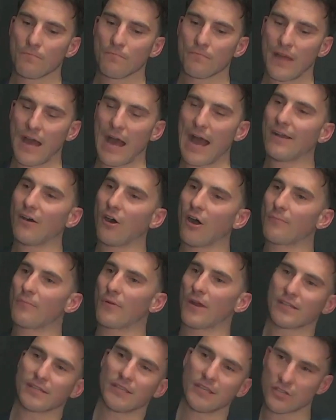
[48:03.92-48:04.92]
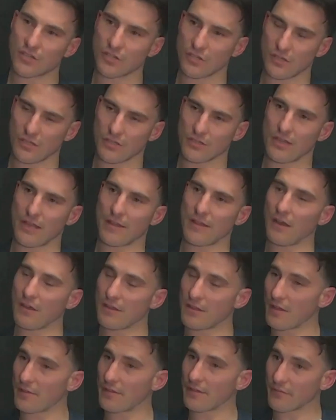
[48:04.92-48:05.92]
AI practitioners,
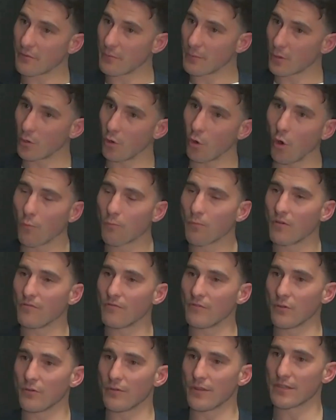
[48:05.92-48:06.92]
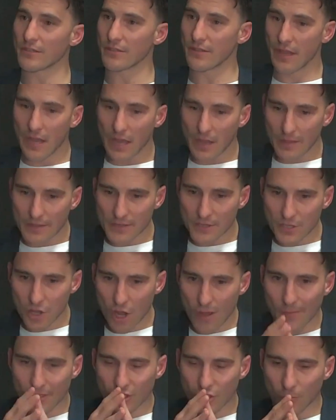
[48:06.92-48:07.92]
I think from the corporate view, there's
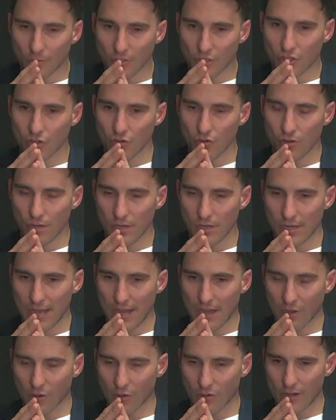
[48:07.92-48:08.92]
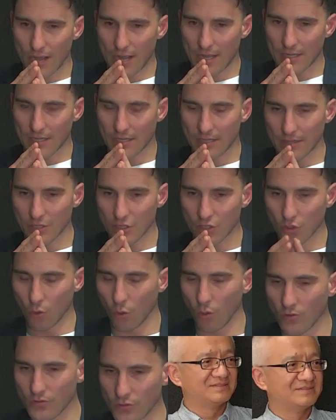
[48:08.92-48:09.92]
so much opportunity now created in the
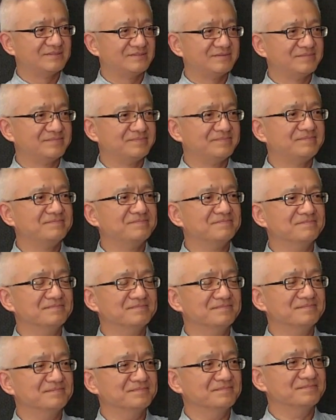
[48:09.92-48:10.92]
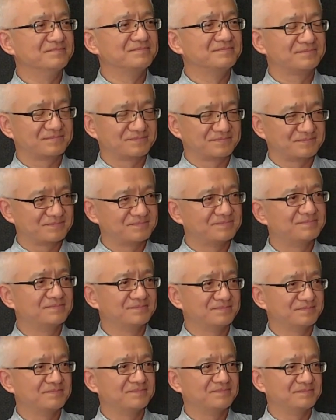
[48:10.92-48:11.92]
short term around,
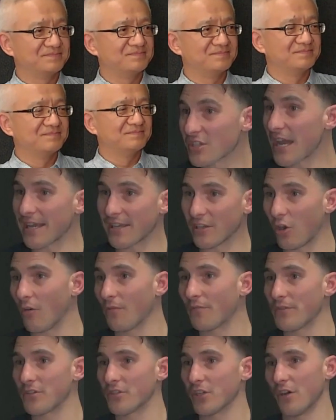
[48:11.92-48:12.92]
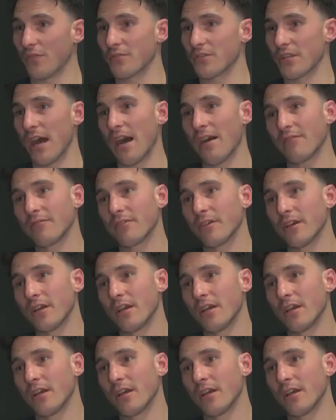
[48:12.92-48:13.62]
being just taking off the shelf stuff.